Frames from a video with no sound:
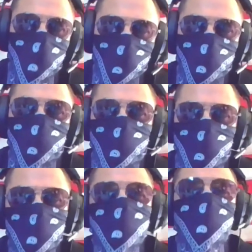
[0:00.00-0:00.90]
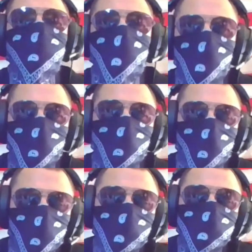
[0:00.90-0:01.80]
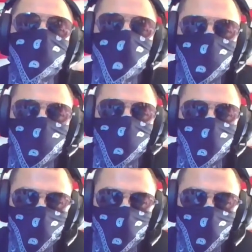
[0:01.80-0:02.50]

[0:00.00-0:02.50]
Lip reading: Okay. Now you said so you've been doing it in